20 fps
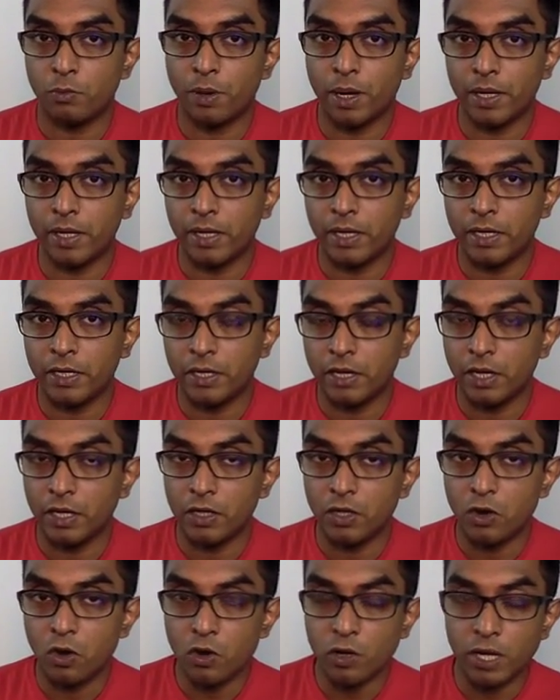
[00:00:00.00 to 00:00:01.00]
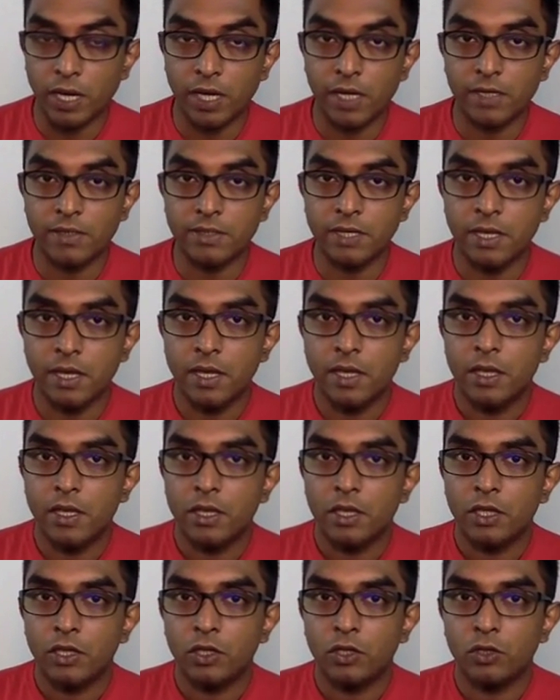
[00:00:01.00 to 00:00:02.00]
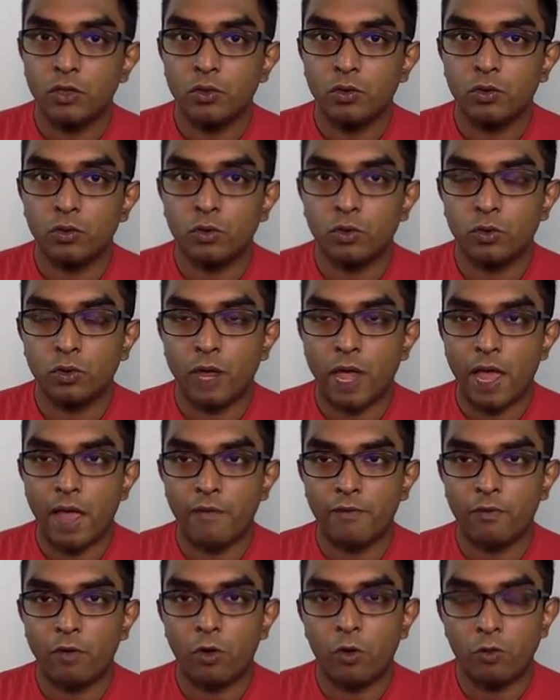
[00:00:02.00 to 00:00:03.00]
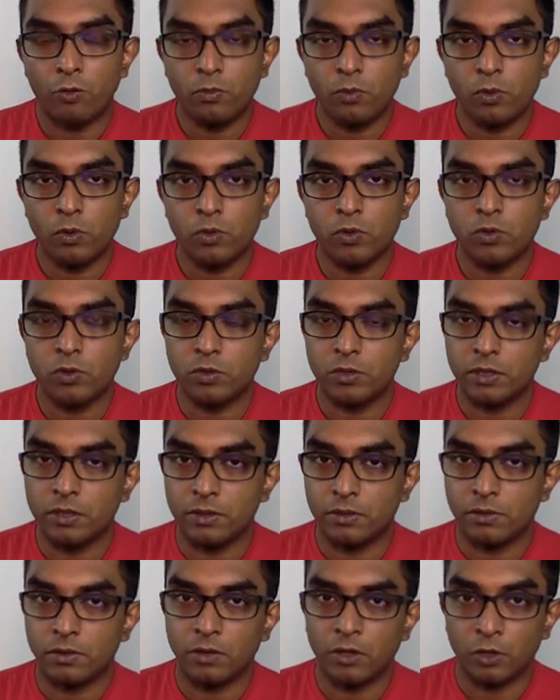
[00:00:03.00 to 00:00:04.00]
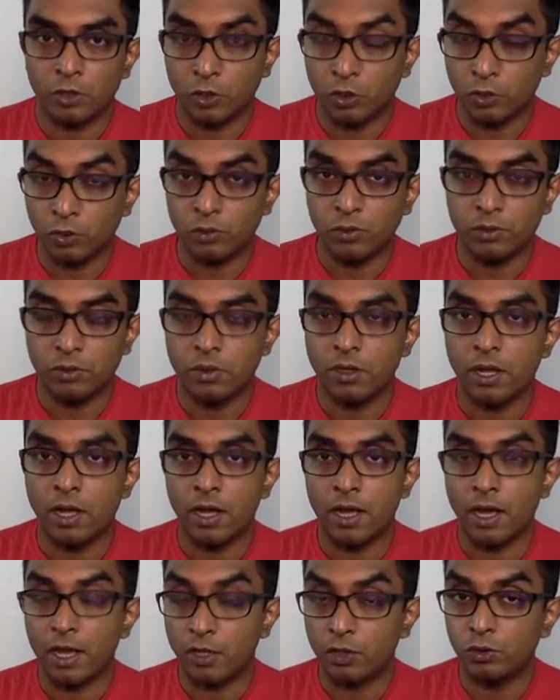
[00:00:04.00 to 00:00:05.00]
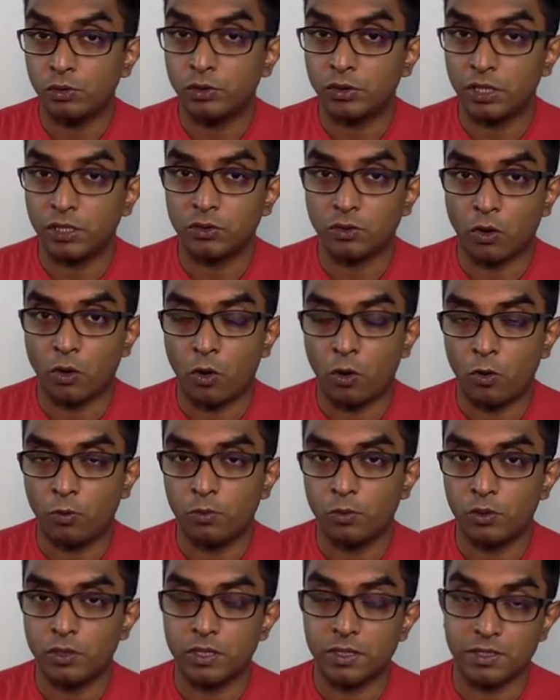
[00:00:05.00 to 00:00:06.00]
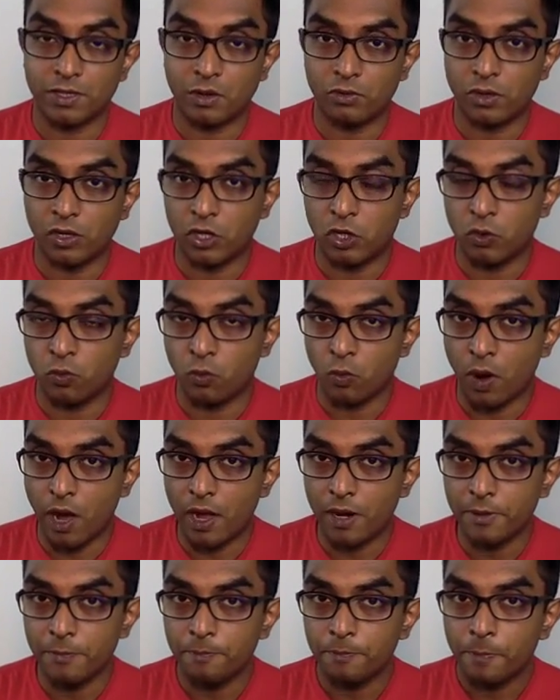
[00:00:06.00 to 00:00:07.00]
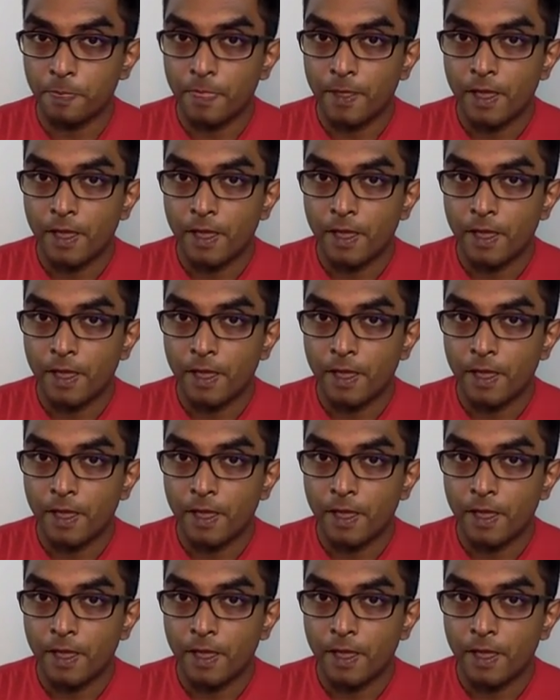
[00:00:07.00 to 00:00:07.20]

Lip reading: But in your case, you could have almost good acoustics or almost the sound that you want,